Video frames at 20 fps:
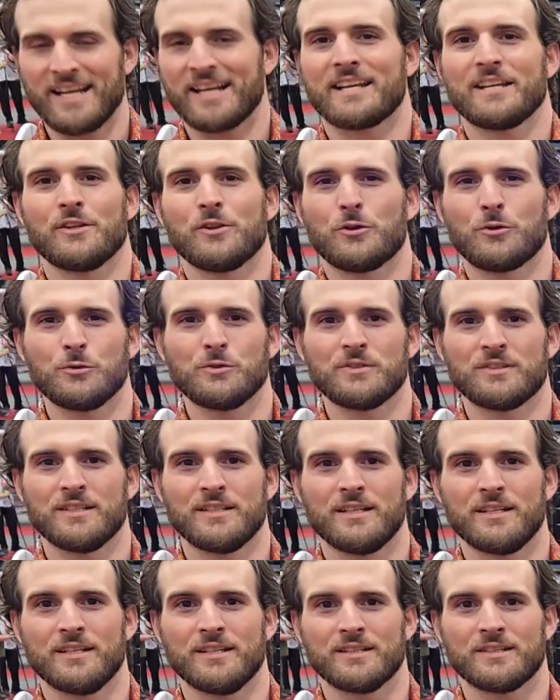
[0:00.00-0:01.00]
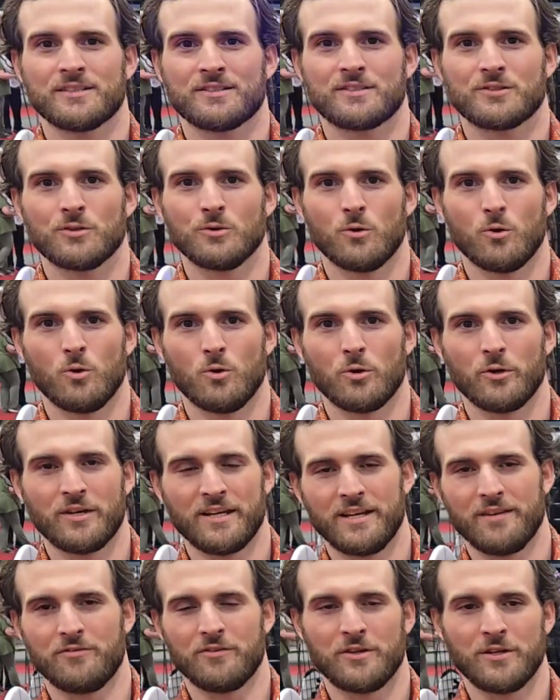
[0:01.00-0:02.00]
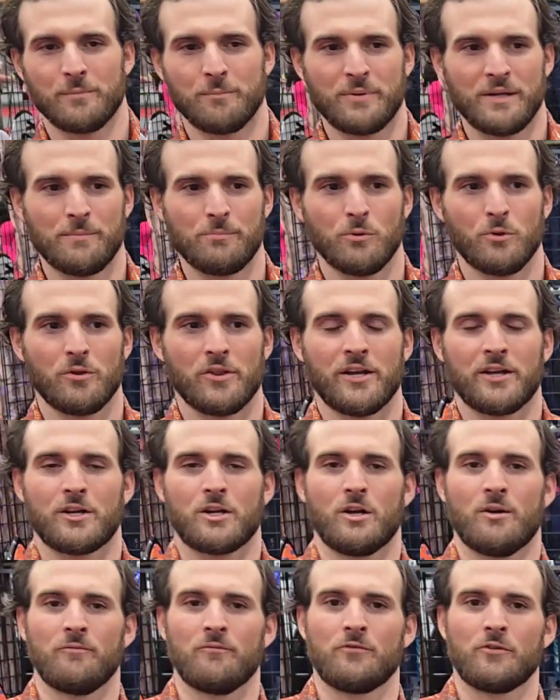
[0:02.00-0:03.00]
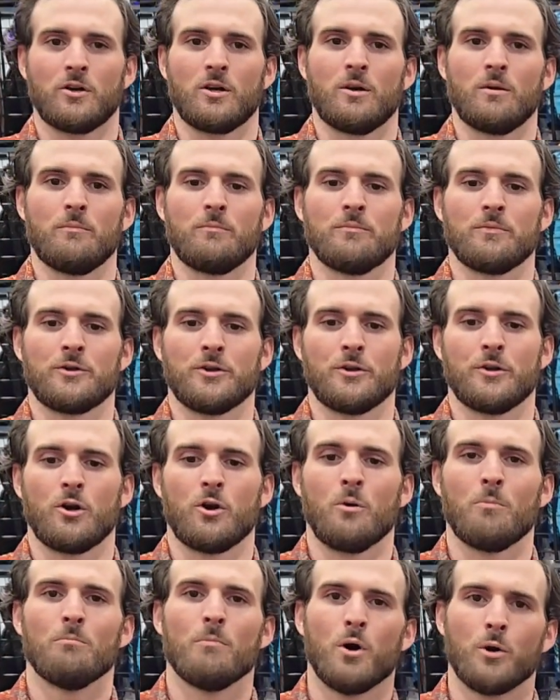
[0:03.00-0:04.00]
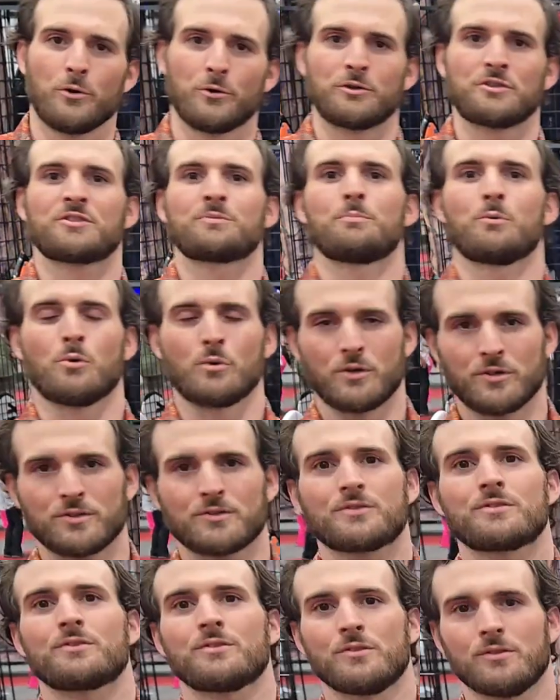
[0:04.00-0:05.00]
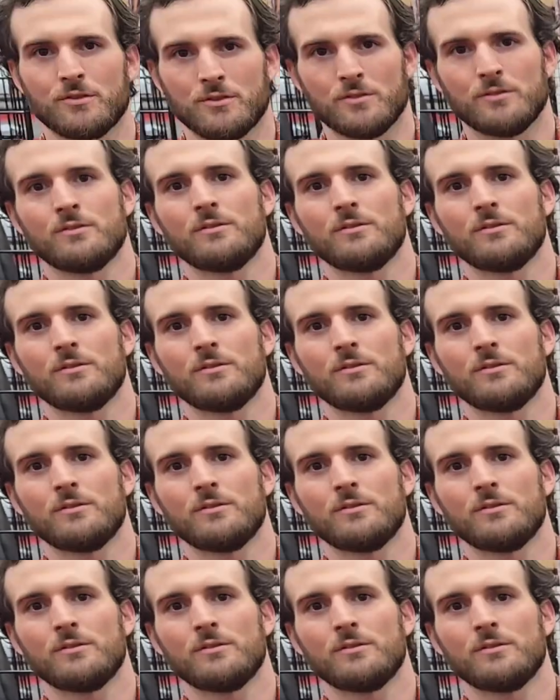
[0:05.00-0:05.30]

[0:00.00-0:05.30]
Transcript: tech enthusiasts, or even people that come from, motorsports.